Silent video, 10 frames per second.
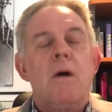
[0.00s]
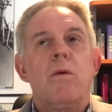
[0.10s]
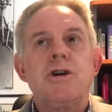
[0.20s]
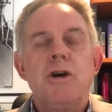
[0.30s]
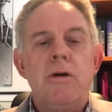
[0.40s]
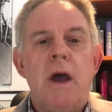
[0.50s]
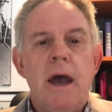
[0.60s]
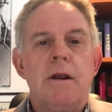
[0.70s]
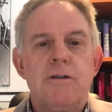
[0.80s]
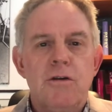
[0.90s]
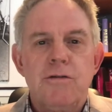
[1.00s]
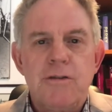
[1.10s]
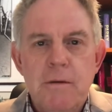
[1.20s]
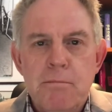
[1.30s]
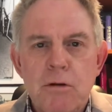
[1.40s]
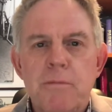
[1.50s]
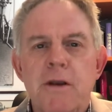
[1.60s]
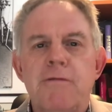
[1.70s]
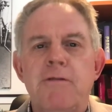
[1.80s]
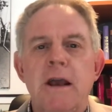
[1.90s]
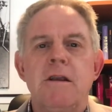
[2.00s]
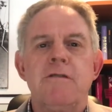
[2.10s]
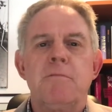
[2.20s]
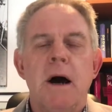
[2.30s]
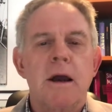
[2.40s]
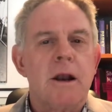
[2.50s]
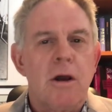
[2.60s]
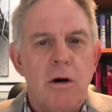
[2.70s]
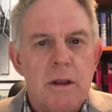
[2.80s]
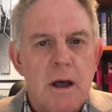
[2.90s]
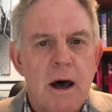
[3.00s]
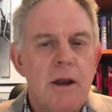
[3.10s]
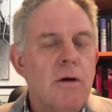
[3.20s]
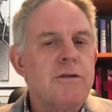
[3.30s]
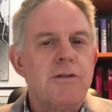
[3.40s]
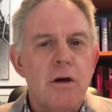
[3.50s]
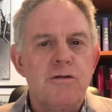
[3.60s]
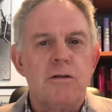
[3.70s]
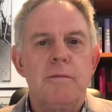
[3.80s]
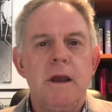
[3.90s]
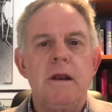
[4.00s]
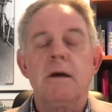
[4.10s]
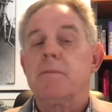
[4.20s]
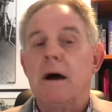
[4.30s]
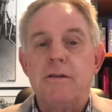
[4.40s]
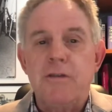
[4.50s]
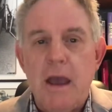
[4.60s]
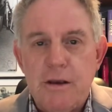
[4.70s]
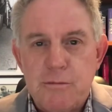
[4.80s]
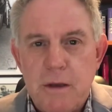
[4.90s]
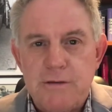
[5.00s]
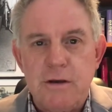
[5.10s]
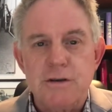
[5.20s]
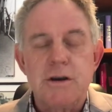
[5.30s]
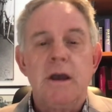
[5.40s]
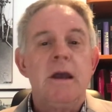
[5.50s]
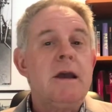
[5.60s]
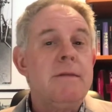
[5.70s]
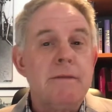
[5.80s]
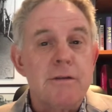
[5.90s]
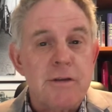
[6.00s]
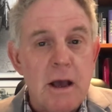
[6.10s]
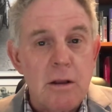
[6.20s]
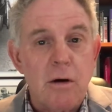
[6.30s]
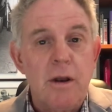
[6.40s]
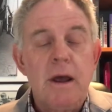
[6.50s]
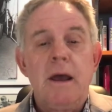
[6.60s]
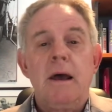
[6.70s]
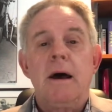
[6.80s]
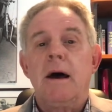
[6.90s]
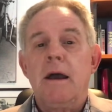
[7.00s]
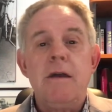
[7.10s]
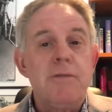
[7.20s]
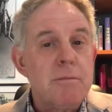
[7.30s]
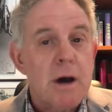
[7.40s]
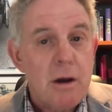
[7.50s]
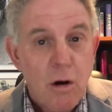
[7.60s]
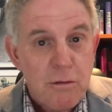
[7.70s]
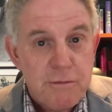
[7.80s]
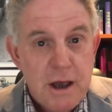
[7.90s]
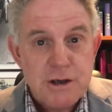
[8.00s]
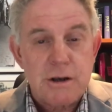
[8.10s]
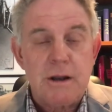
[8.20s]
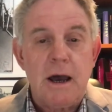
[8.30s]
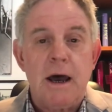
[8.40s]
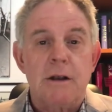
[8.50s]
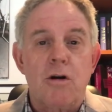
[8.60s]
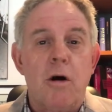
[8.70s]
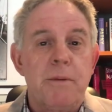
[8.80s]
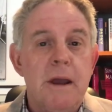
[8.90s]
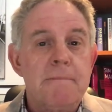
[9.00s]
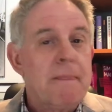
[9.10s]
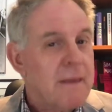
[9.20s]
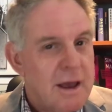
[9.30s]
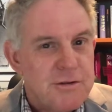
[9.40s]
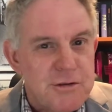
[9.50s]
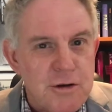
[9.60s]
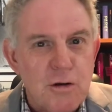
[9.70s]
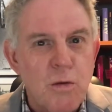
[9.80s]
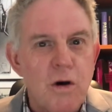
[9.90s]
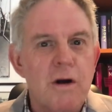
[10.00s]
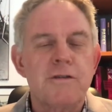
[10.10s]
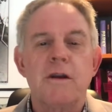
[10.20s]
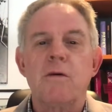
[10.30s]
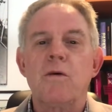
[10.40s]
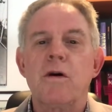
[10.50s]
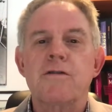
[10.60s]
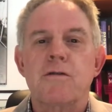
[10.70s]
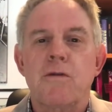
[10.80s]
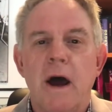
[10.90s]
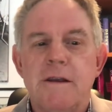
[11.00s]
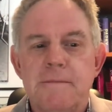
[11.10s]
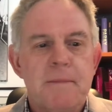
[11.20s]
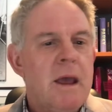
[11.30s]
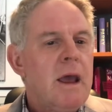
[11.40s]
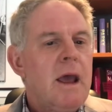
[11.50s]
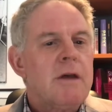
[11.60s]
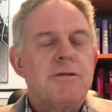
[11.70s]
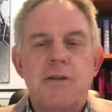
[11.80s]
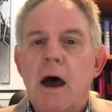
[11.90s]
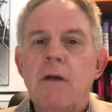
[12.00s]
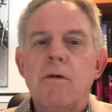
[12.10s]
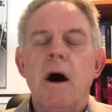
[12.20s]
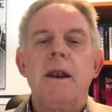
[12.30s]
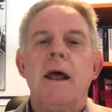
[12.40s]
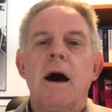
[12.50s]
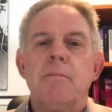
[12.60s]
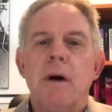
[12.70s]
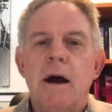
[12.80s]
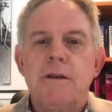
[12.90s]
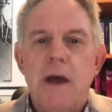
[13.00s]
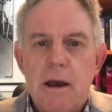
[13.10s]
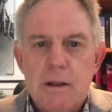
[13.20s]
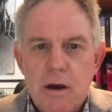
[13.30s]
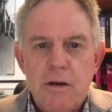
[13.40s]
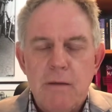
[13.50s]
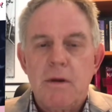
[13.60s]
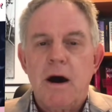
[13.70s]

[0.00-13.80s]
We show you how to do simple but effective marketing online, on social media, by text message, in the salon, uh, even by old fashioned hard copy it still works and it works great. Start right now by downloading